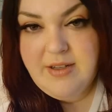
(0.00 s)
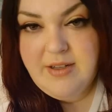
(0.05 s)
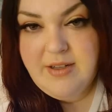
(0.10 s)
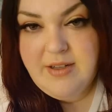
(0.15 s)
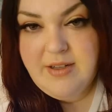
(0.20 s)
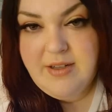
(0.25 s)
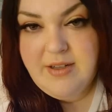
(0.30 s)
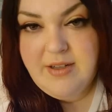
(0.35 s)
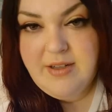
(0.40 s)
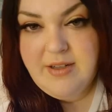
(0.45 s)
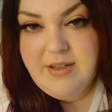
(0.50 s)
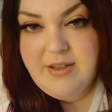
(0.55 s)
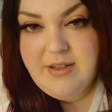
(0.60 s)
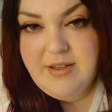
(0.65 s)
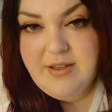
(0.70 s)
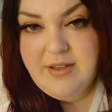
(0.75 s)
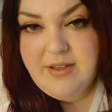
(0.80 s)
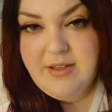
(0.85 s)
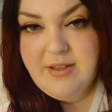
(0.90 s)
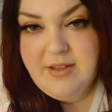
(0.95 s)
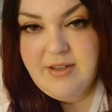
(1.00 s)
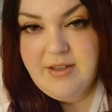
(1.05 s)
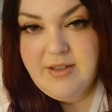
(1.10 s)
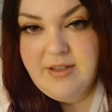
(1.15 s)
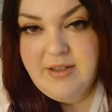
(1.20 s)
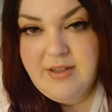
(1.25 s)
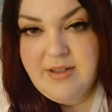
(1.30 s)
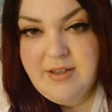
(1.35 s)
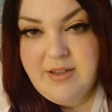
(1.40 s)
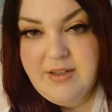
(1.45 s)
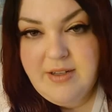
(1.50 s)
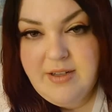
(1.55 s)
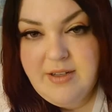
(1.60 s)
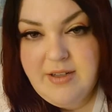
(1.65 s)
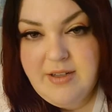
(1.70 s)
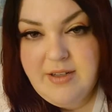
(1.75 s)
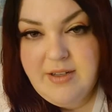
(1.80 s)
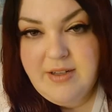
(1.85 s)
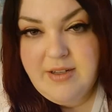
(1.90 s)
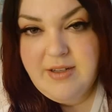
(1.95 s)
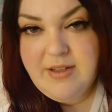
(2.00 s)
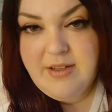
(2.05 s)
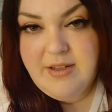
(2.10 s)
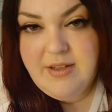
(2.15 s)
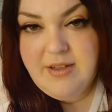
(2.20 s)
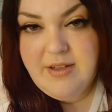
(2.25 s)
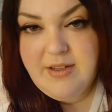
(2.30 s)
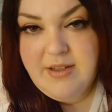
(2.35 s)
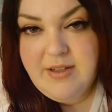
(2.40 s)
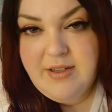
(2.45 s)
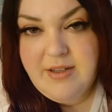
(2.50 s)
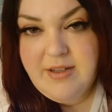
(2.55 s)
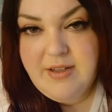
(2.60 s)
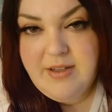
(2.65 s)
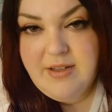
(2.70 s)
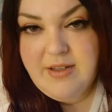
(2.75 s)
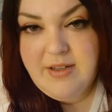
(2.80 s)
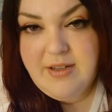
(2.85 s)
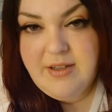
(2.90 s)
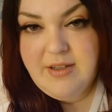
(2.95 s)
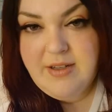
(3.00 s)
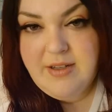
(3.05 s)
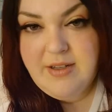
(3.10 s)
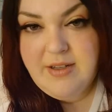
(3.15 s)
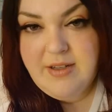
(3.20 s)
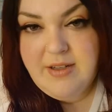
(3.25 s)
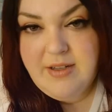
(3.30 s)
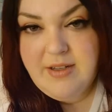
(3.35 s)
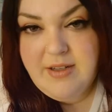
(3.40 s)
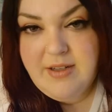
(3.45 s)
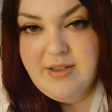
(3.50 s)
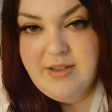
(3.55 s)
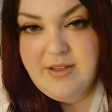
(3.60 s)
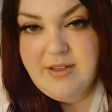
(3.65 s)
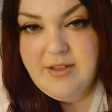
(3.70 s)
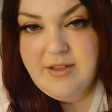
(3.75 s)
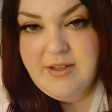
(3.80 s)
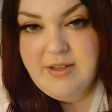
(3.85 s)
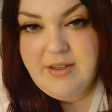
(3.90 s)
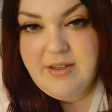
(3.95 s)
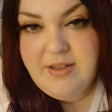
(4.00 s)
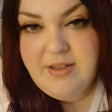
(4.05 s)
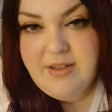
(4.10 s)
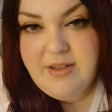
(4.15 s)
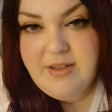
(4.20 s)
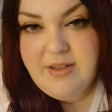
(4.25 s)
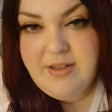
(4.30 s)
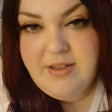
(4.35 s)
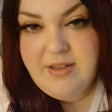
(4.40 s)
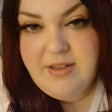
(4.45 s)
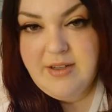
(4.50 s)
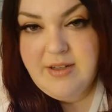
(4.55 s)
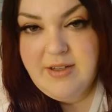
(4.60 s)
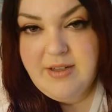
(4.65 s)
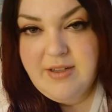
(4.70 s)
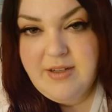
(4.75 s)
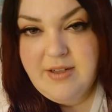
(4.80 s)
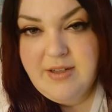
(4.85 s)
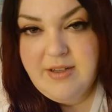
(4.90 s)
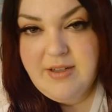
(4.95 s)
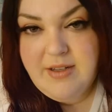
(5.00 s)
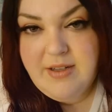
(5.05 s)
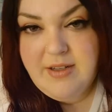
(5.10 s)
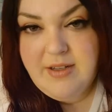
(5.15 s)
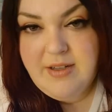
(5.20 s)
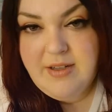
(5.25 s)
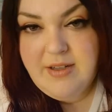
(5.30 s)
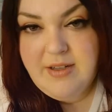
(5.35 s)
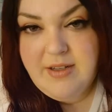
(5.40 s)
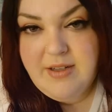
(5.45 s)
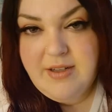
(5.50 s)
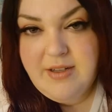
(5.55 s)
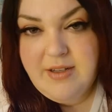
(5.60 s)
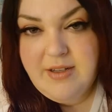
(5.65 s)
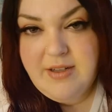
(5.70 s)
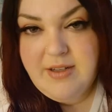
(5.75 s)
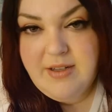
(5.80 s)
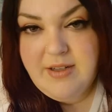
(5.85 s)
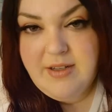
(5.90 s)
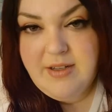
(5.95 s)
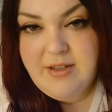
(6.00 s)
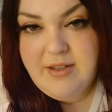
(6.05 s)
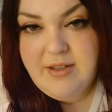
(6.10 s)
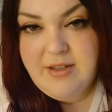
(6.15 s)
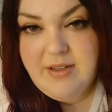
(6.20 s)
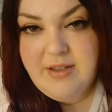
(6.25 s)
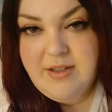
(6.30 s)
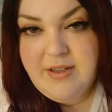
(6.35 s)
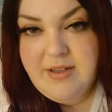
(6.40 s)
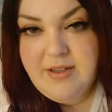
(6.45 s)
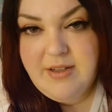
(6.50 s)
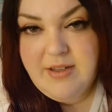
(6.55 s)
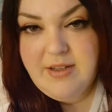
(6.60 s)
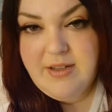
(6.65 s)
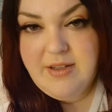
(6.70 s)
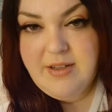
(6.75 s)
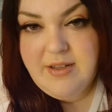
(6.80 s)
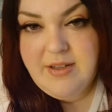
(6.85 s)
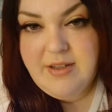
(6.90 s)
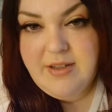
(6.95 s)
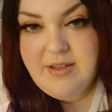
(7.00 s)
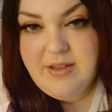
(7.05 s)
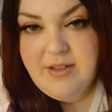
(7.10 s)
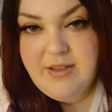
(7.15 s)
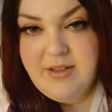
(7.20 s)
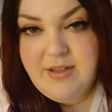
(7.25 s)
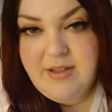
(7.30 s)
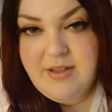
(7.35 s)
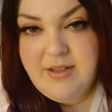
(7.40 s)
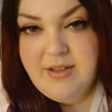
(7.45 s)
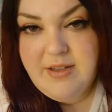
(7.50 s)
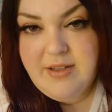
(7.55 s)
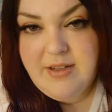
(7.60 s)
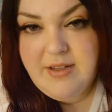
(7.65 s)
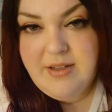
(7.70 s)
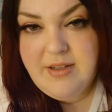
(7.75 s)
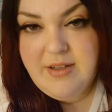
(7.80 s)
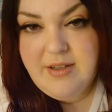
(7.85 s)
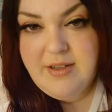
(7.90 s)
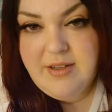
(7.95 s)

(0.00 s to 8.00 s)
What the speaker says: (silent)